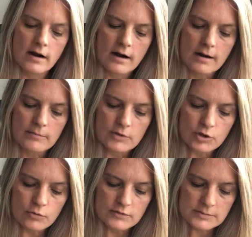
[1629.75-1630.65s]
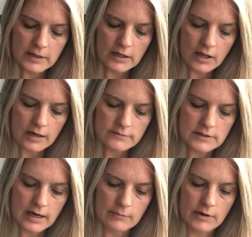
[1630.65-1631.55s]
Um, you've spent a lot of
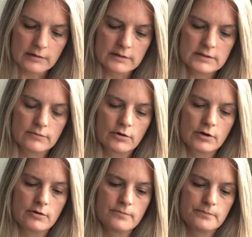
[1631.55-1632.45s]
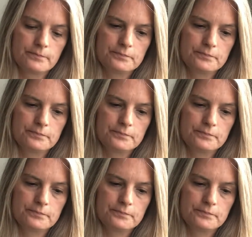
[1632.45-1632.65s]
time on this, Virgo,